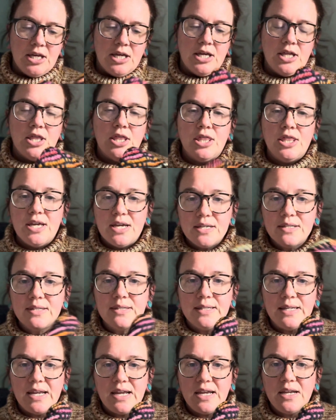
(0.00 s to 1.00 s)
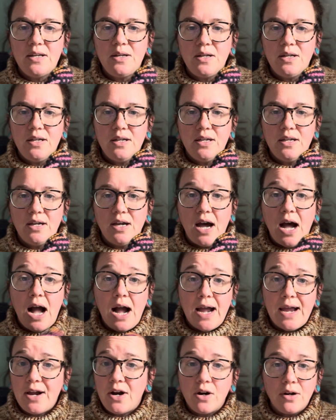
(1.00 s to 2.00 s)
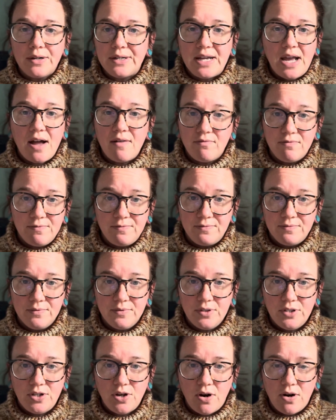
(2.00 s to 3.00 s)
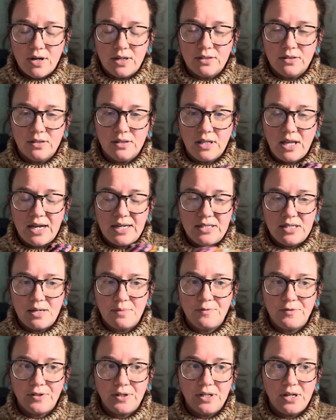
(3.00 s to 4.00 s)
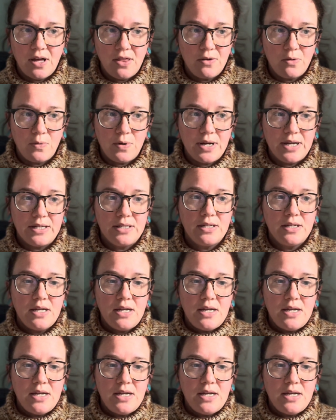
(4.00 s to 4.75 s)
This knit, I already have yarn lined up for another one.